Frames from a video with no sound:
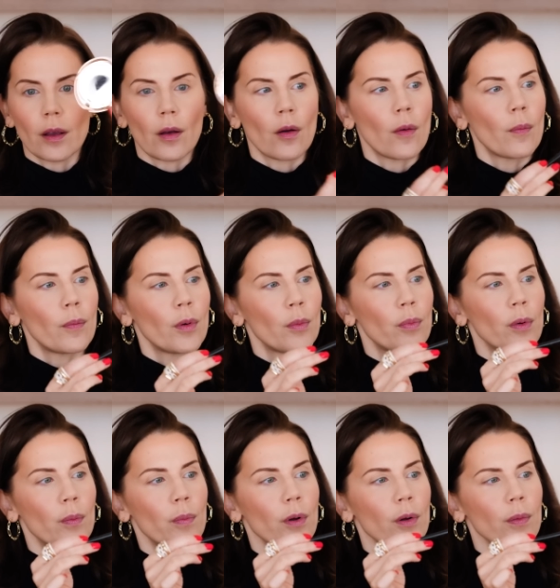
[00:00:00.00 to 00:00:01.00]
go boop,
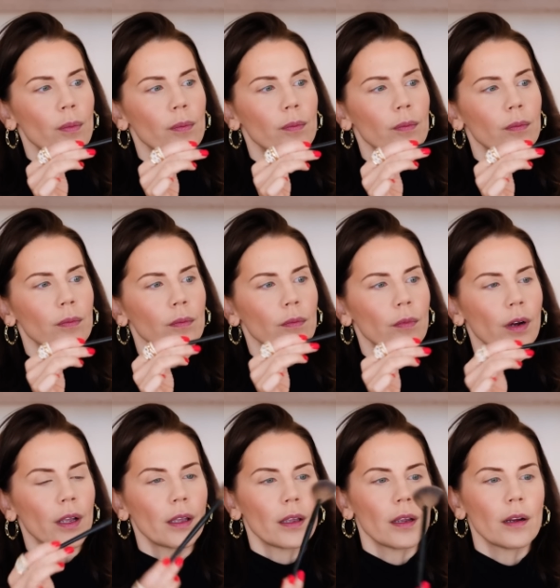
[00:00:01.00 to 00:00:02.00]
boop, boop
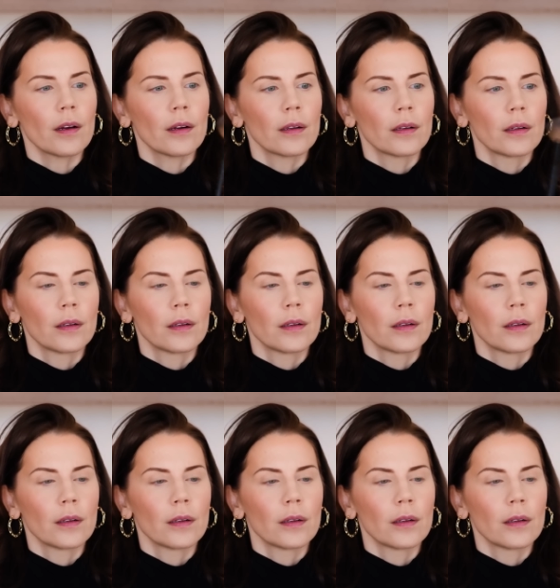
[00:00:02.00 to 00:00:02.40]
right here.